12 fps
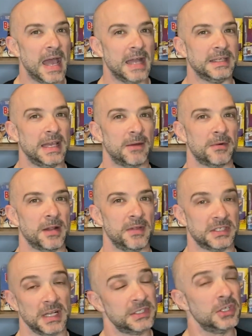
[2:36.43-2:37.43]
and get rid of
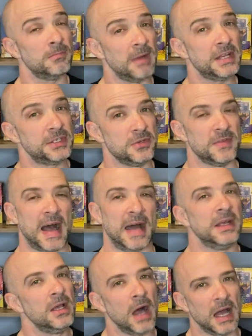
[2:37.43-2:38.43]
this. And I still might do
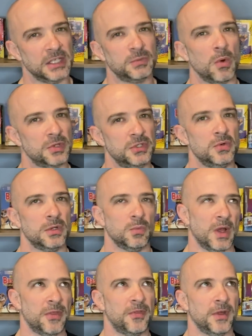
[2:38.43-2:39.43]
that. I just won't do it
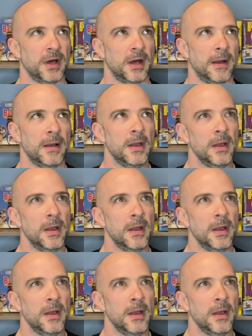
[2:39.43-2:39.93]
with a